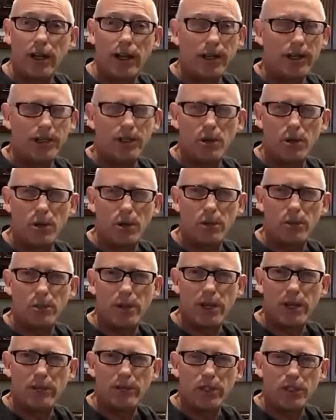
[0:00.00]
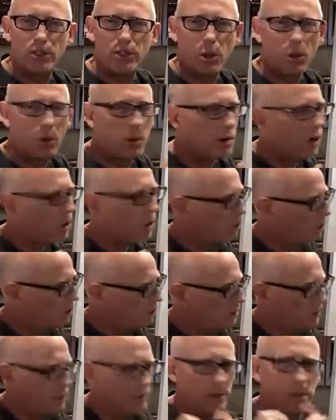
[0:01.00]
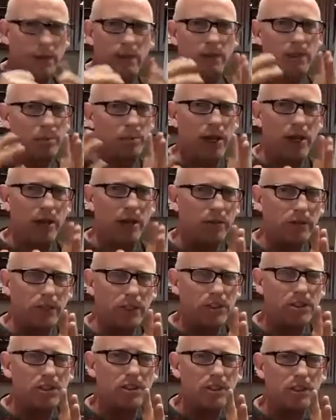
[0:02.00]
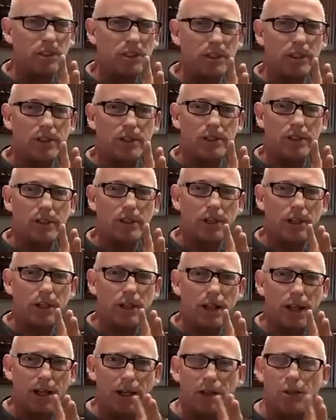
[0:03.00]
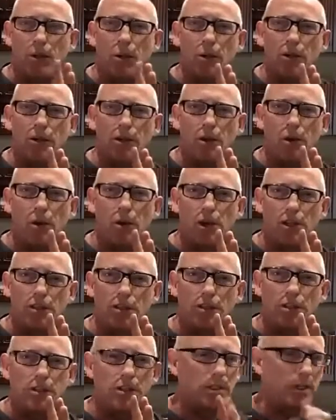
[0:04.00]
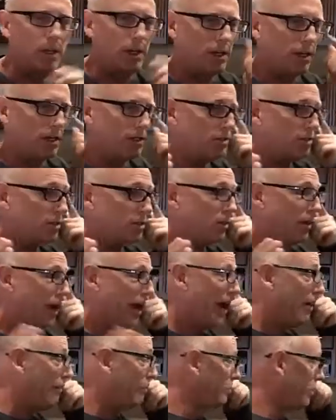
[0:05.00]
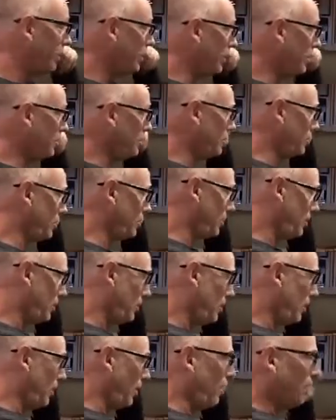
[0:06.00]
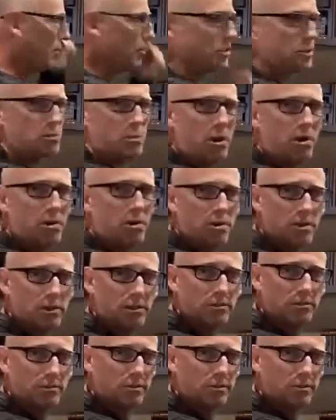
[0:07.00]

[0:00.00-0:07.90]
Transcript: and ignore the benefits, or only look at the benefits and ignore the costs. So half opinions are smart.